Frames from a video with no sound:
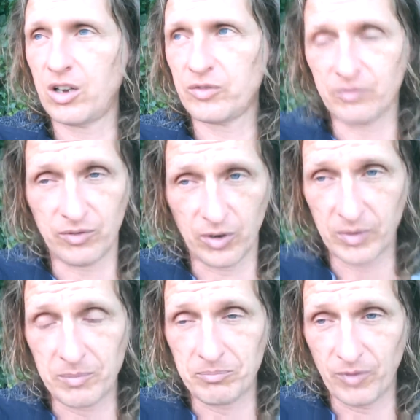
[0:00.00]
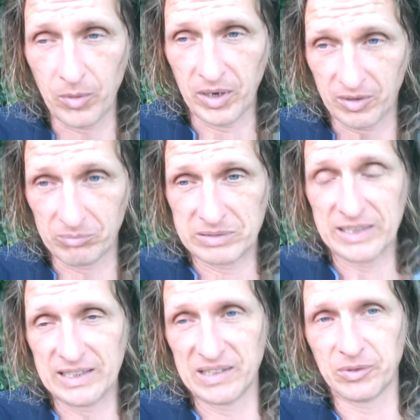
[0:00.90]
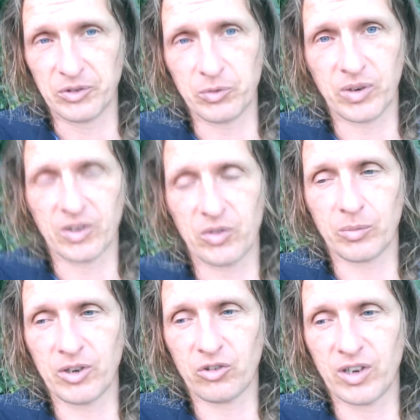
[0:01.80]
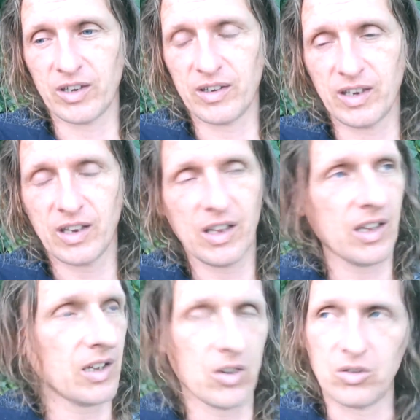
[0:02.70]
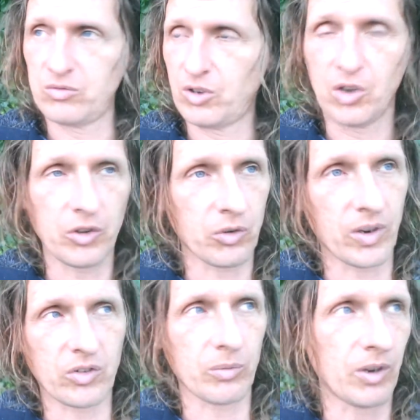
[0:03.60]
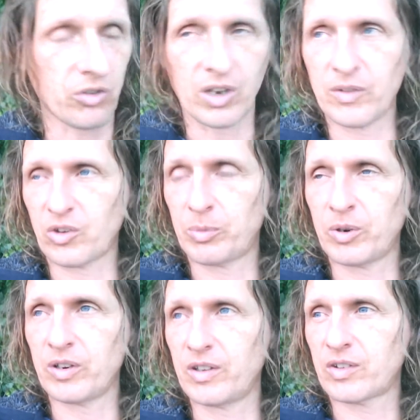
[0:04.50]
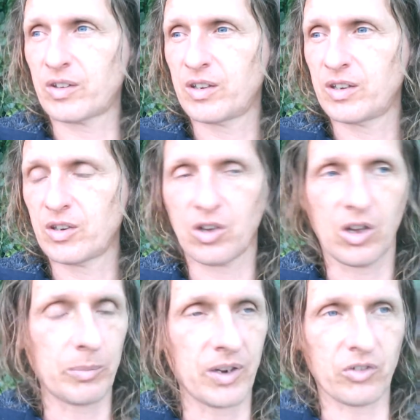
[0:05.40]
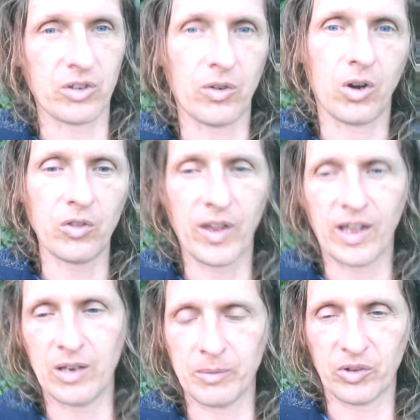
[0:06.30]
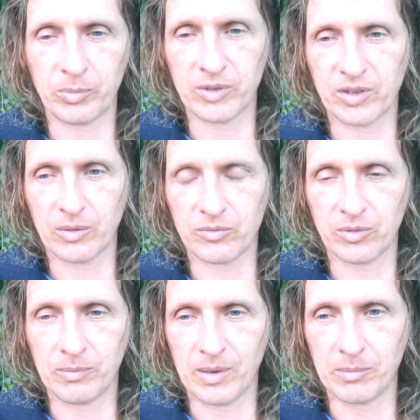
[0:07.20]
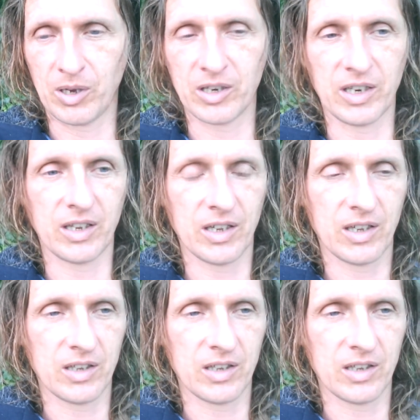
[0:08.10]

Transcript: often very, very complete levels of transformation. Indeed, all the transformation I've experienced, a combination of all the elements built up from my body,